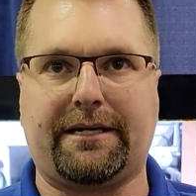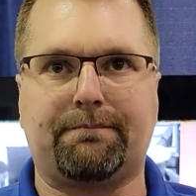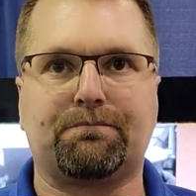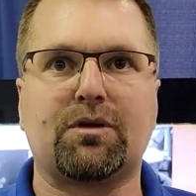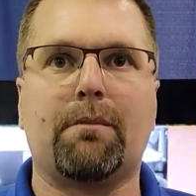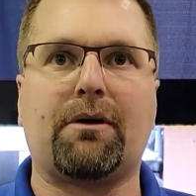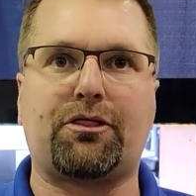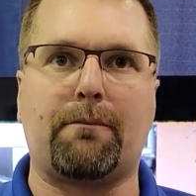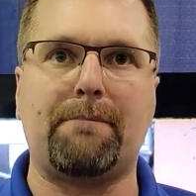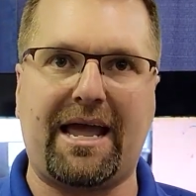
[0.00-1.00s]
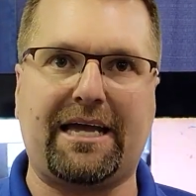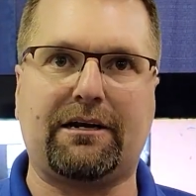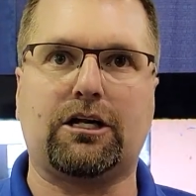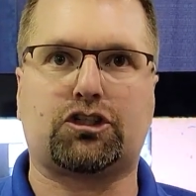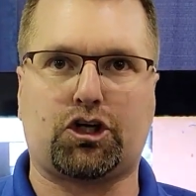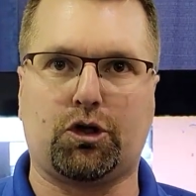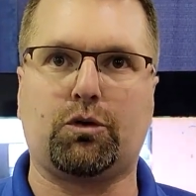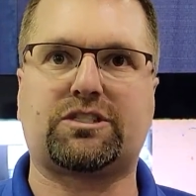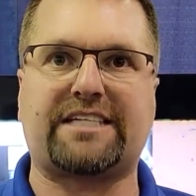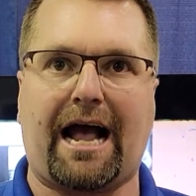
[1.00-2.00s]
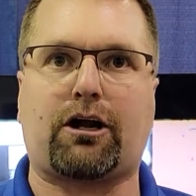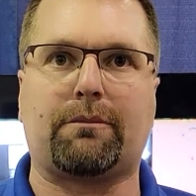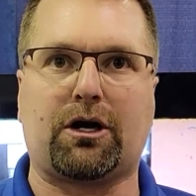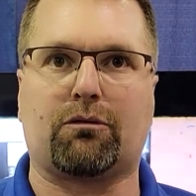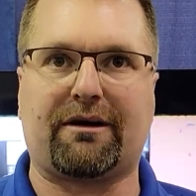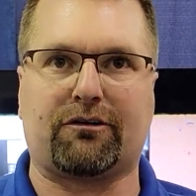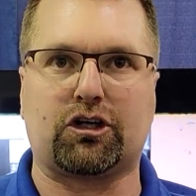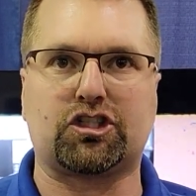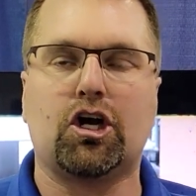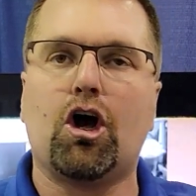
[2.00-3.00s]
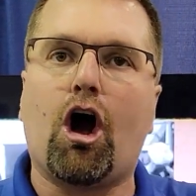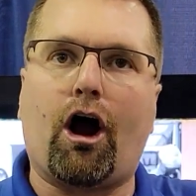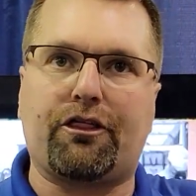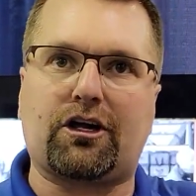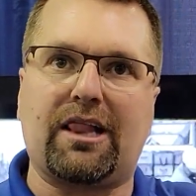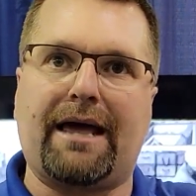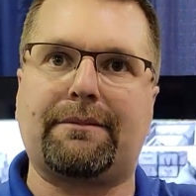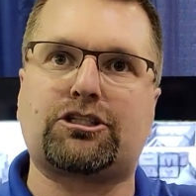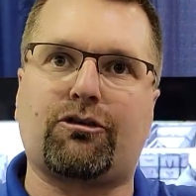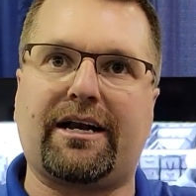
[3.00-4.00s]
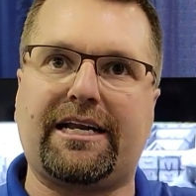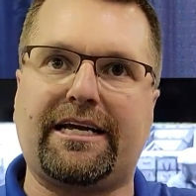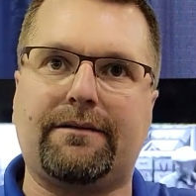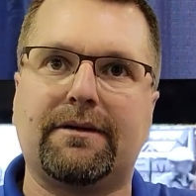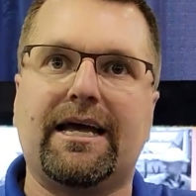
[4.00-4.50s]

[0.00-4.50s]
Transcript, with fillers: but the main two Sacramento rivers are the Klamath Trinity